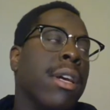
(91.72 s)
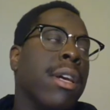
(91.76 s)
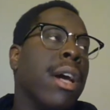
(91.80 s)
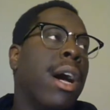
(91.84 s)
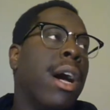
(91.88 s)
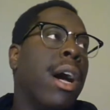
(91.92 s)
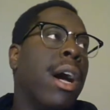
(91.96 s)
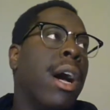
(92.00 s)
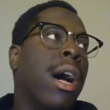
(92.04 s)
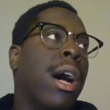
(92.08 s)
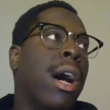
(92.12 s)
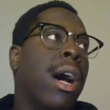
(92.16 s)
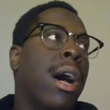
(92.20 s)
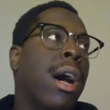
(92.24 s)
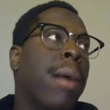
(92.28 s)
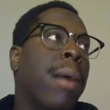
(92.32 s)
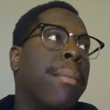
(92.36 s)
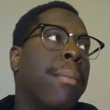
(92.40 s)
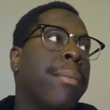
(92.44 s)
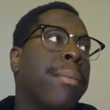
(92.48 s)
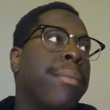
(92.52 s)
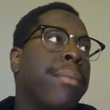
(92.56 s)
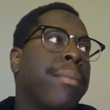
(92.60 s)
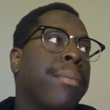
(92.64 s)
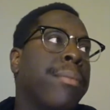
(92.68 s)

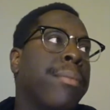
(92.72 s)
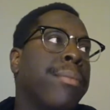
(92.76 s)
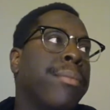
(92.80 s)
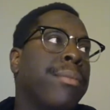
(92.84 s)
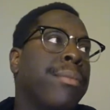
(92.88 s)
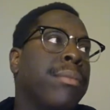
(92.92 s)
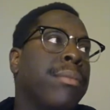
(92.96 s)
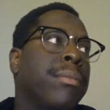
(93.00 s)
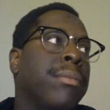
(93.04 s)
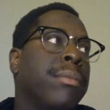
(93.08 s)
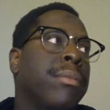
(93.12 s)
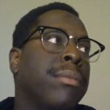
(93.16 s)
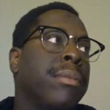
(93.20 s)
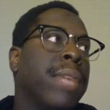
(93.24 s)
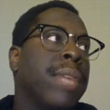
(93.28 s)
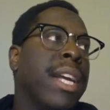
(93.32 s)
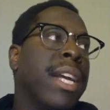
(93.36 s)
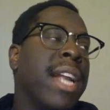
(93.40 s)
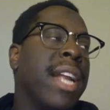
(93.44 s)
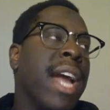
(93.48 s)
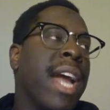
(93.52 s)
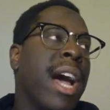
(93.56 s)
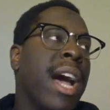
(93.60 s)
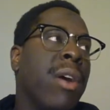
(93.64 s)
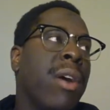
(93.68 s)
And
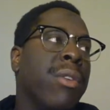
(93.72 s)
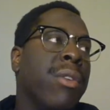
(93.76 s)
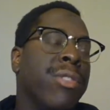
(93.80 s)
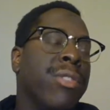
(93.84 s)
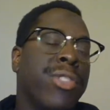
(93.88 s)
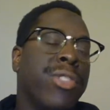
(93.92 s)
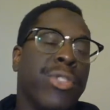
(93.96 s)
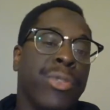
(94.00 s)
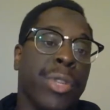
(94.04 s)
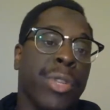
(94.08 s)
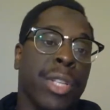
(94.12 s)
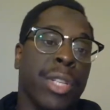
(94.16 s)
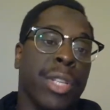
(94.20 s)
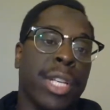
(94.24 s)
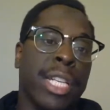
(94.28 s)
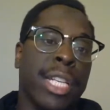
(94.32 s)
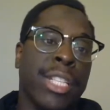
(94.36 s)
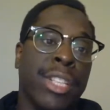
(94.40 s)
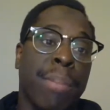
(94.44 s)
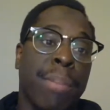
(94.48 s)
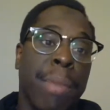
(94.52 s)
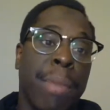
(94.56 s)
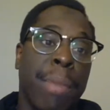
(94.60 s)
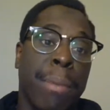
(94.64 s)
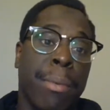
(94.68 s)
how and
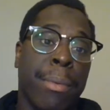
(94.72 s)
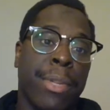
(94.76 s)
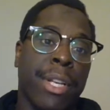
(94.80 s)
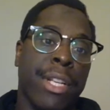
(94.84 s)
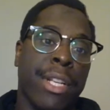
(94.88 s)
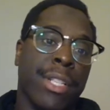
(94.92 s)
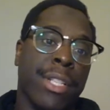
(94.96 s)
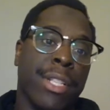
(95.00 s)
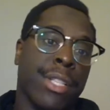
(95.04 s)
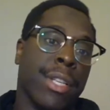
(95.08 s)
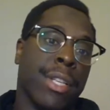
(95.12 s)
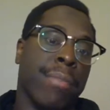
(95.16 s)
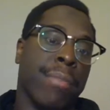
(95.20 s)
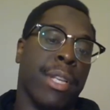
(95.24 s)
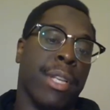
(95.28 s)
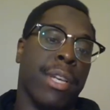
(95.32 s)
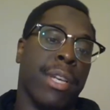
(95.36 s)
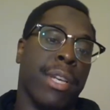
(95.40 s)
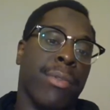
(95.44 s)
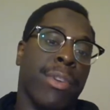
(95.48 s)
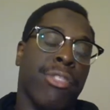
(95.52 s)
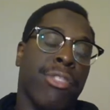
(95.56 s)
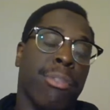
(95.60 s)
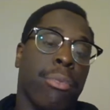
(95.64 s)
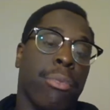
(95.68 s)
some people, they just completely
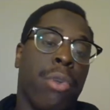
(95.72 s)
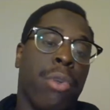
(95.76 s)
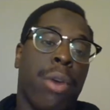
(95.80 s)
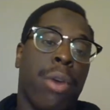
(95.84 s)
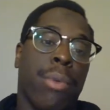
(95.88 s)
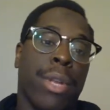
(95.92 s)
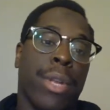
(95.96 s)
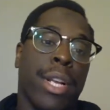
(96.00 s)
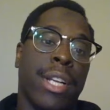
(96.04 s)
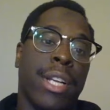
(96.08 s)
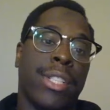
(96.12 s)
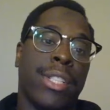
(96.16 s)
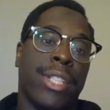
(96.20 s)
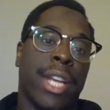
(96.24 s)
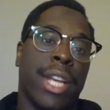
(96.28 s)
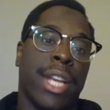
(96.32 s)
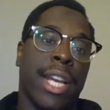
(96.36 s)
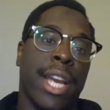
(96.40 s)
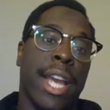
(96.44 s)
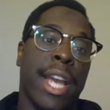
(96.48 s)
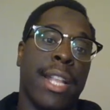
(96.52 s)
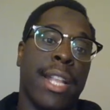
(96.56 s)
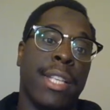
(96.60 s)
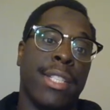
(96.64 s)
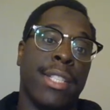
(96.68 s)
reach a point where they're just like,
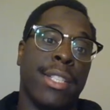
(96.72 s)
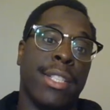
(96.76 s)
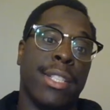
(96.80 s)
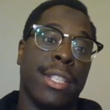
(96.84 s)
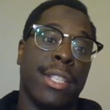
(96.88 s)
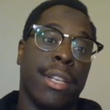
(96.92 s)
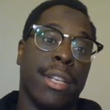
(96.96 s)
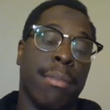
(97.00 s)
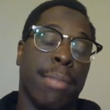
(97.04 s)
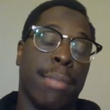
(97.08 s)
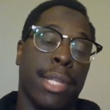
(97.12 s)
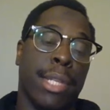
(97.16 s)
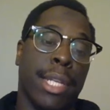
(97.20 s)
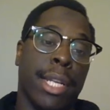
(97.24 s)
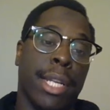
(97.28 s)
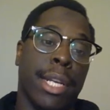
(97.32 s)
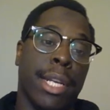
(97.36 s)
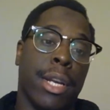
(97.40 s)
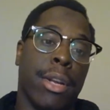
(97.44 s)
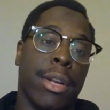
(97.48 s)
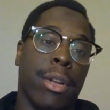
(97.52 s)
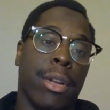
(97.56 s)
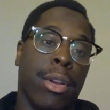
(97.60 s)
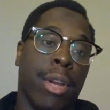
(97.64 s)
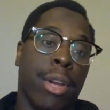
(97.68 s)
hey, this is completely and
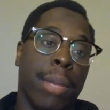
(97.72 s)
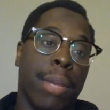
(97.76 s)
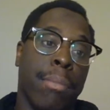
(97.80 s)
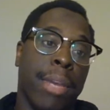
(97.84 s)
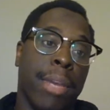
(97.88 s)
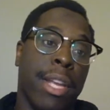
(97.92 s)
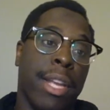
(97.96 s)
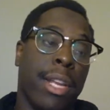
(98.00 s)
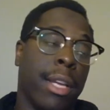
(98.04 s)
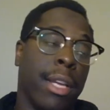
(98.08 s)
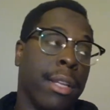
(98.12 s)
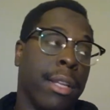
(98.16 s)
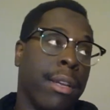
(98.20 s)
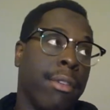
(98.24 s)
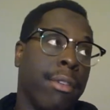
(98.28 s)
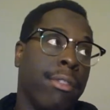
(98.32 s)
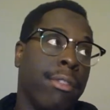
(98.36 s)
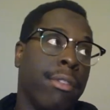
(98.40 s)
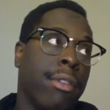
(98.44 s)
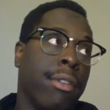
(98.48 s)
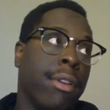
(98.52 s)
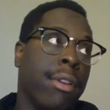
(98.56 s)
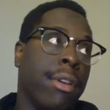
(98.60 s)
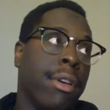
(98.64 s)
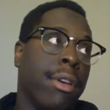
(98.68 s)
utterly
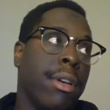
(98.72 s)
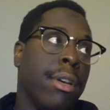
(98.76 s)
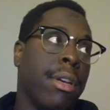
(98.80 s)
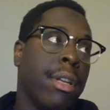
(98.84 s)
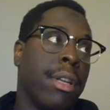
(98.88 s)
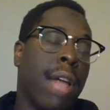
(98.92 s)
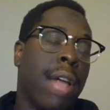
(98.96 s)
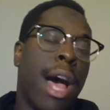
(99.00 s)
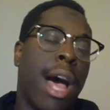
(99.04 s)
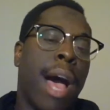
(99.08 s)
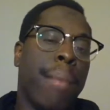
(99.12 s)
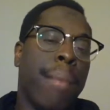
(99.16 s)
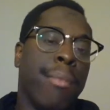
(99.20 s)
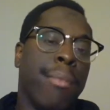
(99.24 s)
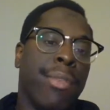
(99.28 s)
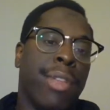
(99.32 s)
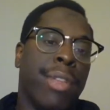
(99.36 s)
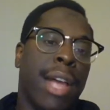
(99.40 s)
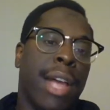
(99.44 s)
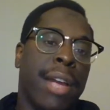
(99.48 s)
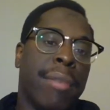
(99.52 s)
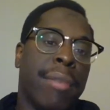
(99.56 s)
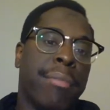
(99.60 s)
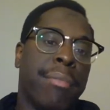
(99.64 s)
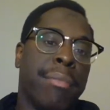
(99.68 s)
meaningless. I'm
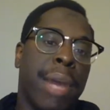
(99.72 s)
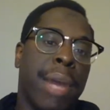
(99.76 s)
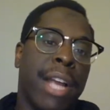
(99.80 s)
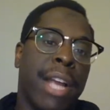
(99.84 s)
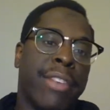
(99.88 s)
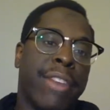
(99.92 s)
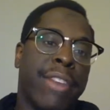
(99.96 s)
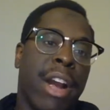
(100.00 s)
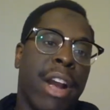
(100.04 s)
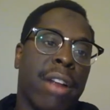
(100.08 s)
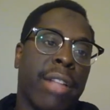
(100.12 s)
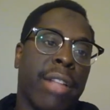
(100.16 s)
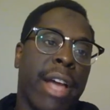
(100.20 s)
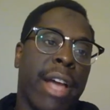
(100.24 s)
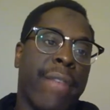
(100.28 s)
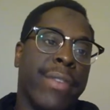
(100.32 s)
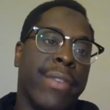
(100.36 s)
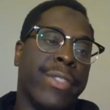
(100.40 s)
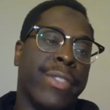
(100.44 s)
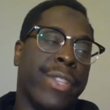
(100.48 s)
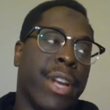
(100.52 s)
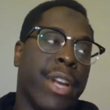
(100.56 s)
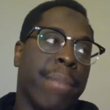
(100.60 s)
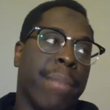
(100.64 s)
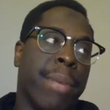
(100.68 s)
like, my entire life
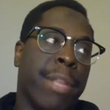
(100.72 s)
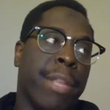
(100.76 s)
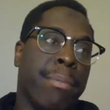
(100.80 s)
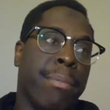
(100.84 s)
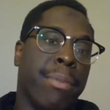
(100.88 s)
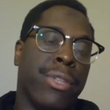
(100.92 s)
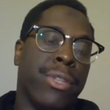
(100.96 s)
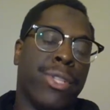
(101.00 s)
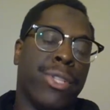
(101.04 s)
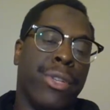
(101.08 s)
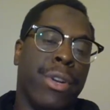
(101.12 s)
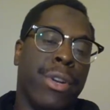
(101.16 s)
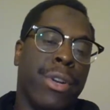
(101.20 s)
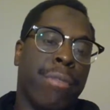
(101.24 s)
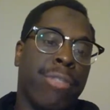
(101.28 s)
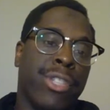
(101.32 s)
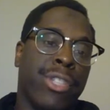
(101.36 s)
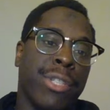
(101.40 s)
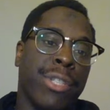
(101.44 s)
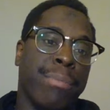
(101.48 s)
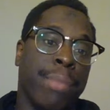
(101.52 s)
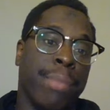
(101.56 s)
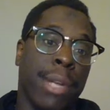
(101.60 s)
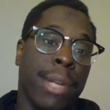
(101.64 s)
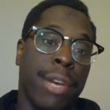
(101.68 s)
is going to be the pursuit of
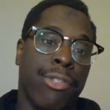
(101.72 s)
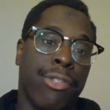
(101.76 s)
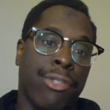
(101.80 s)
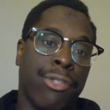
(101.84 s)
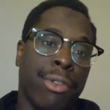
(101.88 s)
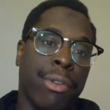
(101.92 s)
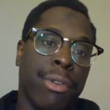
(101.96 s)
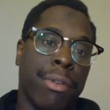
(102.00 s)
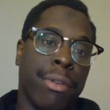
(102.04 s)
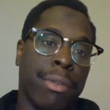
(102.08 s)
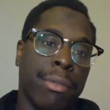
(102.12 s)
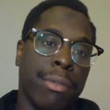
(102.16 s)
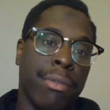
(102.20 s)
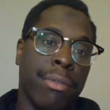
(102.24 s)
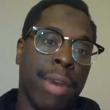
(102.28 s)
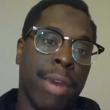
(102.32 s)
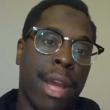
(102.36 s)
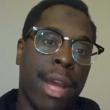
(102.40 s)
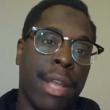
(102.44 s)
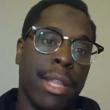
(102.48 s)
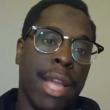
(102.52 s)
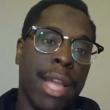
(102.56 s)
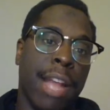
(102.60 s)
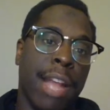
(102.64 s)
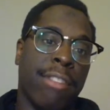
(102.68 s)
just pleasure,
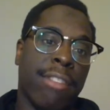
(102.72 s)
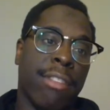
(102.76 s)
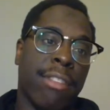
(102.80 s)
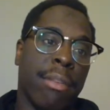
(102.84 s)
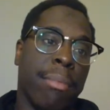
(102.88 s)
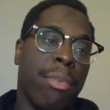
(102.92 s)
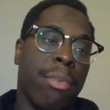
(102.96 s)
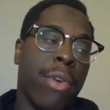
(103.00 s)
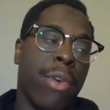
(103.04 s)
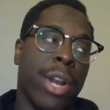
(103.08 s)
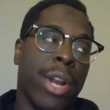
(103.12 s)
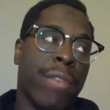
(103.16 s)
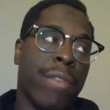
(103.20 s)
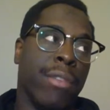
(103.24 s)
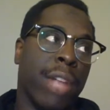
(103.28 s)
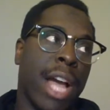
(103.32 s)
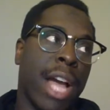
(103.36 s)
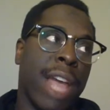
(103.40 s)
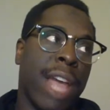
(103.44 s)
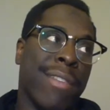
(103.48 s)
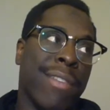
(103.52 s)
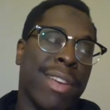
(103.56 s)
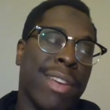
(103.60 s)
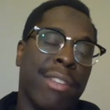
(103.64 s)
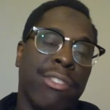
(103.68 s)
right? That's the point of
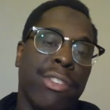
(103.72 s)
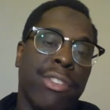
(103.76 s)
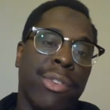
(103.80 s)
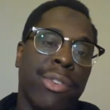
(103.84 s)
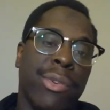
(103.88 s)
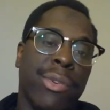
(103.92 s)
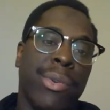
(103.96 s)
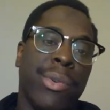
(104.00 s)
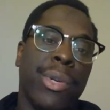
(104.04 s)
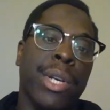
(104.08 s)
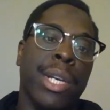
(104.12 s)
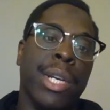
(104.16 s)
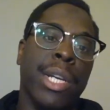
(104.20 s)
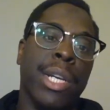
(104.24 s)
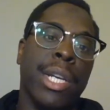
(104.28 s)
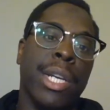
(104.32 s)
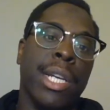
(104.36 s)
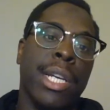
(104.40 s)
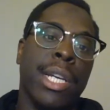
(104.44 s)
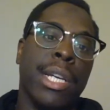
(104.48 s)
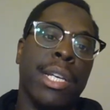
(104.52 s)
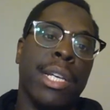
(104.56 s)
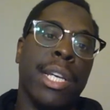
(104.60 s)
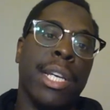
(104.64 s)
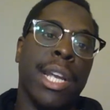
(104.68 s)
life, is to
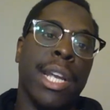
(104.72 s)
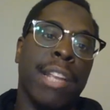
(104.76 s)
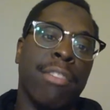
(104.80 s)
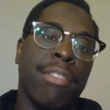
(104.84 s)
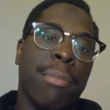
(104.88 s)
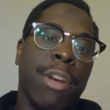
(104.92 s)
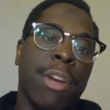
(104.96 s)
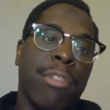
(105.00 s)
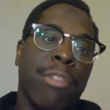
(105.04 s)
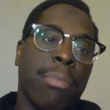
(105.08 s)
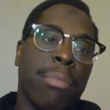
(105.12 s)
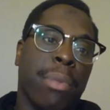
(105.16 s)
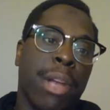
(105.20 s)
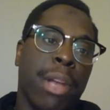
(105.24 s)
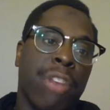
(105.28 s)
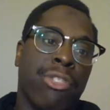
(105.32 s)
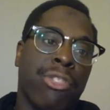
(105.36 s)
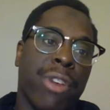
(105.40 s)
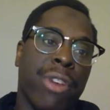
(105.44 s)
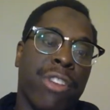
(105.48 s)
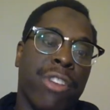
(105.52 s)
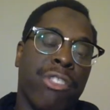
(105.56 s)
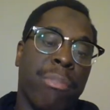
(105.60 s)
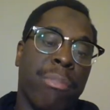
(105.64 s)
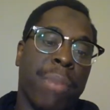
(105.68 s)
get as much
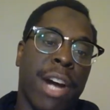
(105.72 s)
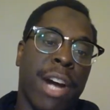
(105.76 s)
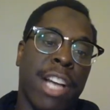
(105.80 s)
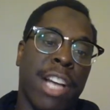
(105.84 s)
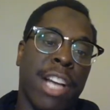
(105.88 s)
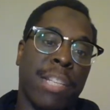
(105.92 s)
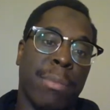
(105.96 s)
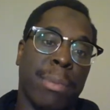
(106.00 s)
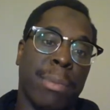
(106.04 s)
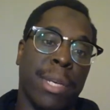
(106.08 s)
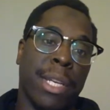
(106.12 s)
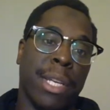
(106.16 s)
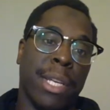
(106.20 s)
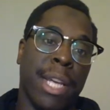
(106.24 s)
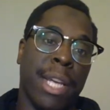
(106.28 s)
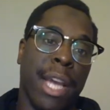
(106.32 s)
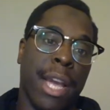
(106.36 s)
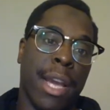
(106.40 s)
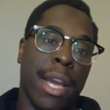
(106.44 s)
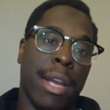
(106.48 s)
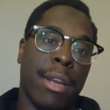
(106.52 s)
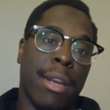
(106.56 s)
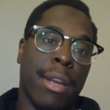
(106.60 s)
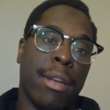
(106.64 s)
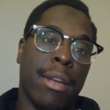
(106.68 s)
pleasure as you possibly
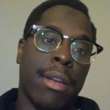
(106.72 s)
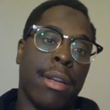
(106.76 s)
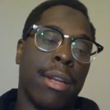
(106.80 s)
can.